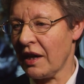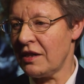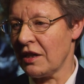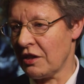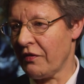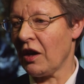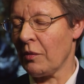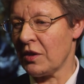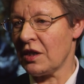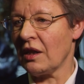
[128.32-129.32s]
exciting
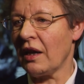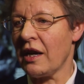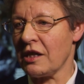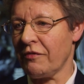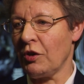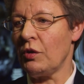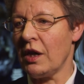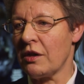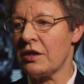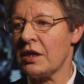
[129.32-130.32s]
development in the last few
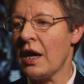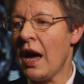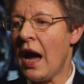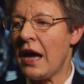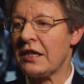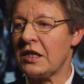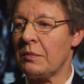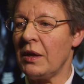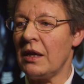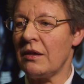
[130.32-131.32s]
years has
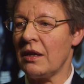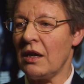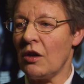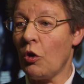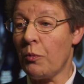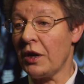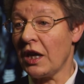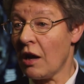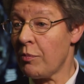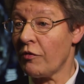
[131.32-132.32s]
to be the
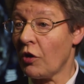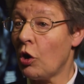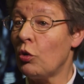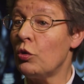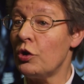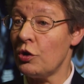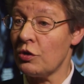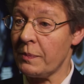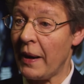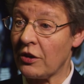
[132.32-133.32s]
opening up of a whole
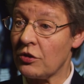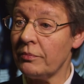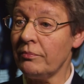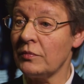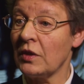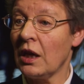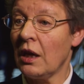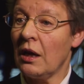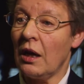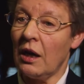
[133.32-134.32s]
new spectrum.
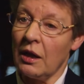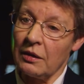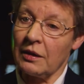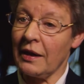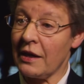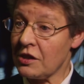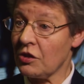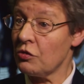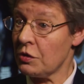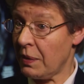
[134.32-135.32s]

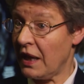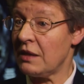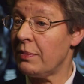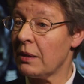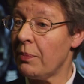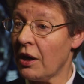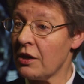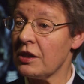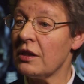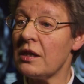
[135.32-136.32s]
Glasgow's played a big
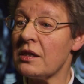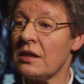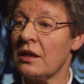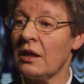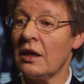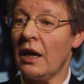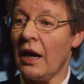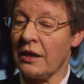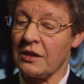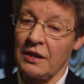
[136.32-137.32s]
part in this.
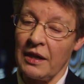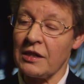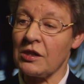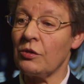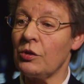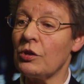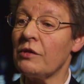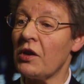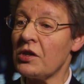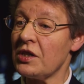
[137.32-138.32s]
At Glasgow
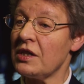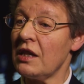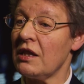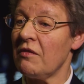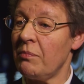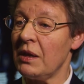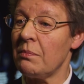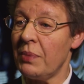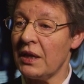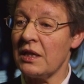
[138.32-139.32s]
University, they've
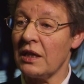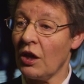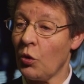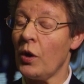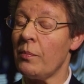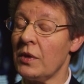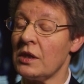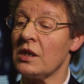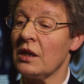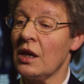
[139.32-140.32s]
been building
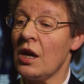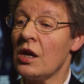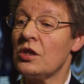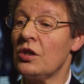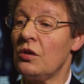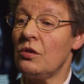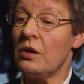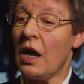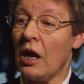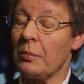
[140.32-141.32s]
equipment
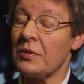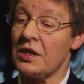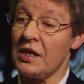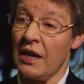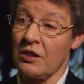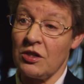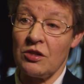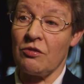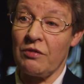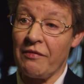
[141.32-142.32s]
to help
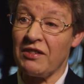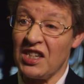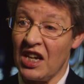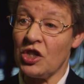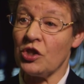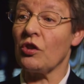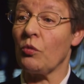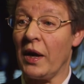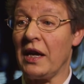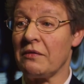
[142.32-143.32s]
detect
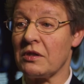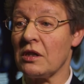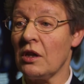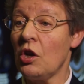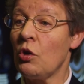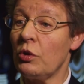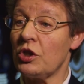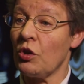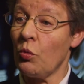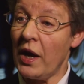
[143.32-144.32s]
gravitational waves,
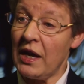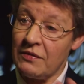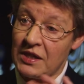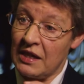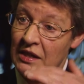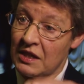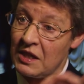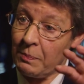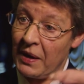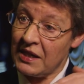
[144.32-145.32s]
which are waves in
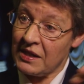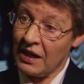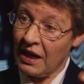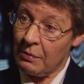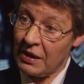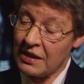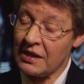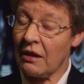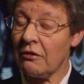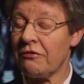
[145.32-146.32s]
space-time
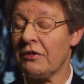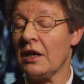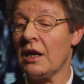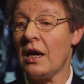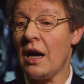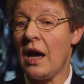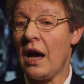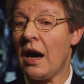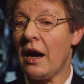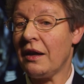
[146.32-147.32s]
itself.
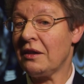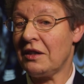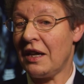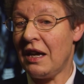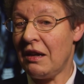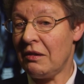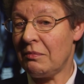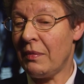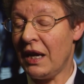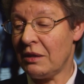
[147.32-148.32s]
And
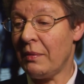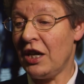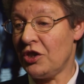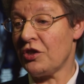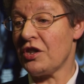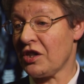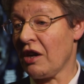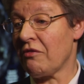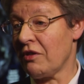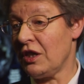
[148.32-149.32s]
they made a major
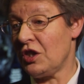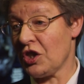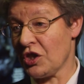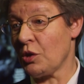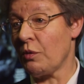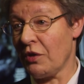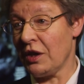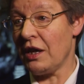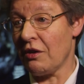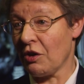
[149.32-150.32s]
discovery just
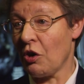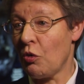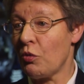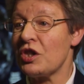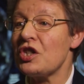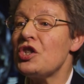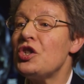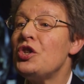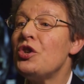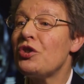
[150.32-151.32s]
over a year ago, which is
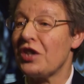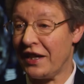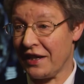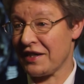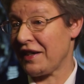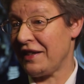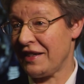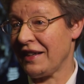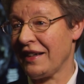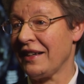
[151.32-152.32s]
hugely
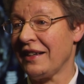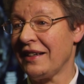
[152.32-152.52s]
exciting.